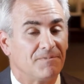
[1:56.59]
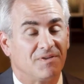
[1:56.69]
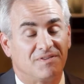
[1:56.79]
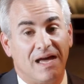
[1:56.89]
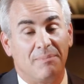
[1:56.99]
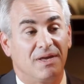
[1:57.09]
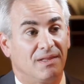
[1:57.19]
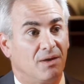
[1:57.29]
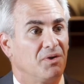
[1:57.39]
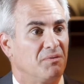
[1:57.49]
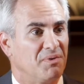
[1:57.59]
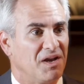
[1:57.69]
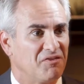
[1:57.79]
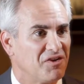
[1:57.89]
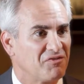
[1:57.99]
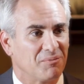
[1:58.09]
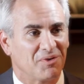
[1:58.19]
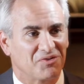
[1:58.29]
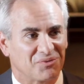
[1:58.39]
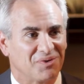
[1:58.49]
Does that mean they wouldn't benefit from
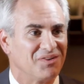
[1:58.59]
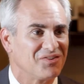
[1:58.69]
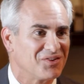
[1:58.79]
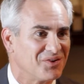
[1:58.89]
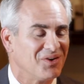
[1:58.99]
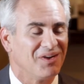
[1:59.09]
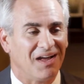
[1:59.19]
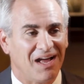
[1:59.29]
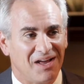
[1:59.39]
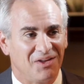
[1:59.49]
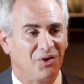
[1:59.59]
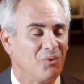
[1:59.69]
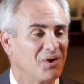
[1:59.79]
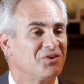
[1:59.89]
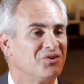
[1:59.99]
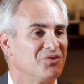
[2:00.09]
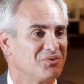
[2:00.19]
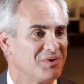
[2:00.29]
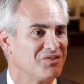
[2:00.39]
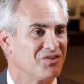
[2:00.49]
a syringe or one or two
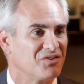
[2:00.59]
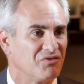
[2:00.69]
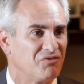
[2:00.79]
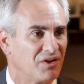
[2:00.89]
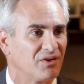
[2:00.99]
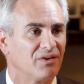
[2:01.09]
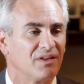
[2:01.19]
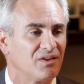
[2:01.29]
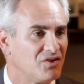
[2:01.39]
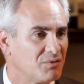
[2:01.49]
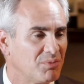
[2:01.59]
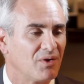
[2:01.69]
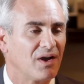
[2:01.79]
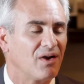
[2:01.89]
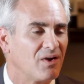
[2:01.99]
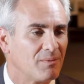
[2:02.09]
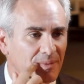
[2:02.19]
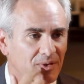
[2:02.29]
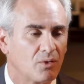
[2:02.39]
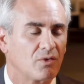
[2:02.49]
syringes of filler in the cheekbone area or
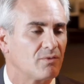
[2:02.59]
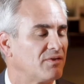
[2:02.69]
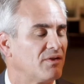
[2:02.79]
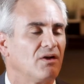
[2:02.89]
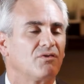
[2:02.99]
maybe the corners mouth?